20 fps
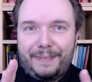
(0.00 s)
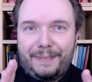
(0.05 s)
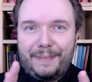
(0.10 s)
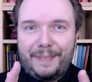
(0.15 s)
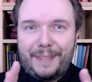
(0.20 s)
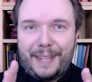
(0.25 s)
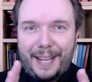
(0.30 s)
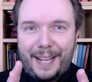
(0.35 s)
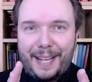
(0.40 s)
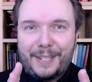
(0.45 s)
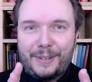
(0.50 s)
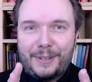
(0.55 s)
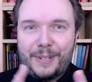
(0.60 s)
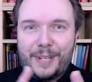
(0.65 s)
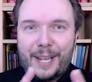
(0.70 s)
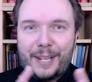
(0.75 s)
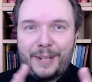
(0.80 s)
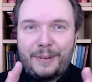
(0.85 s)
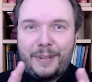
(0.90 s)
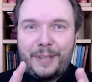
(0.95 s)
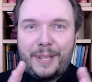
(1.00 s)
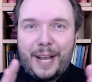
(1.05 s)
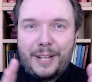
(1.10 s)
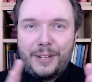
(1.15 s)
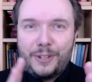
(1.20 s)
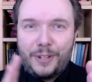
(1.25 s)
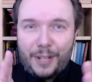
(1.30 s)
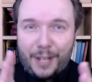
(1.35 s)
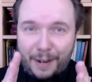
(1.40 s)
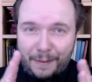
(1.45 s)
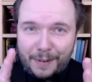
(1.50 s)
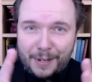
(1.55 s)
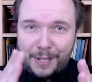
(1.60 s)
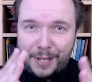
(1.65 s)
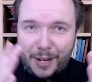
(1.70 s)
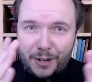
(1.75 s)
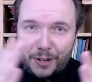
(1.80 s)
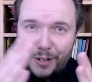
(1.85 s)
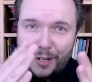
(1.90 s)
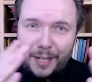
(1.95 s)
uh, as you say, to nudge the
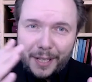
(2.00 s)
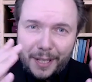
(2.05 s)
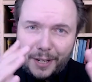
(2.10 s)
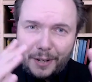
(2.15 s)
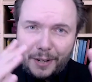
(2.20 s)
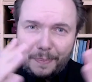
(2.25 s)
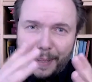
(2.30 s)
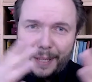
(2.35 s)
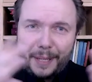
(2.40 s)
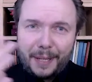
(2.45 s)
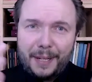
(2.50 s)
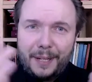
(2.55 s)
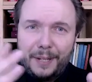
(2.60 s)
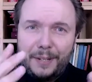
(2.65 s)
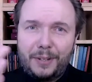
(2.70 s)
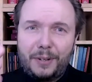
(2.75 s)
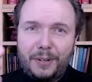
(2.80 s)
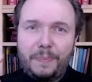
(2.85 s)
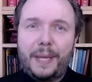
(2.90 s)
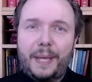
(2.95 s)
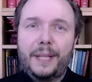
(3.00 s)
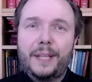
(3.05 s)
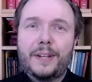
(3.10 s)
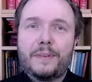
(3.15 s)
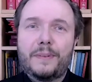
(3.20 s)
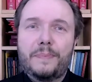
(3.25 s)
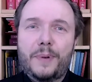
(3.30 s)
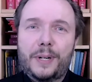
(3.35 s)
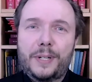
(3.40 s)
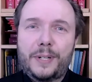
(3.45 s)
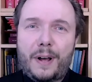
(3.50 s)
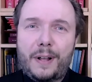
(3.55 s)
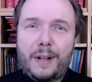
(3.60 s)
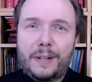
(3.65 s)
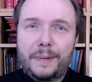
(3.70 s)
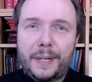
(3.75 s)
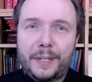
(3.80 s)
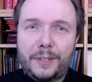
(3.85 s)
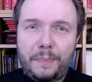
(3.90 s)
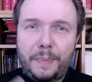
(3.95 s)
conversation a little bit, to be a little more
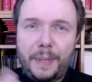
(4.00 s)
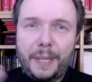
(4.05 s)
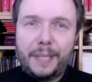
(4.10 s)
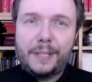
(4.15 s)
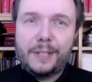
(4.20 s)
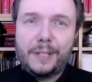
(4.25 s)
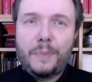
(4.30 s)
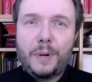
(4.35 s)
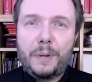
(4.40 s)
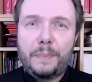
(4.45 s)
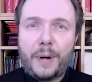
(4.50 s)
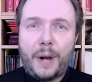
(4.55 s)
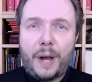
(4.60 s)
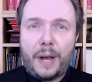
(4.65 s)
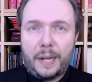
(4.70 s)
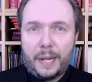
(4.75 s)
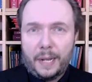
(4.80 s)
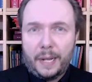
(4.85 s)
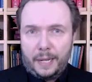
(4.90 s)
tolerant, to be a little more broad.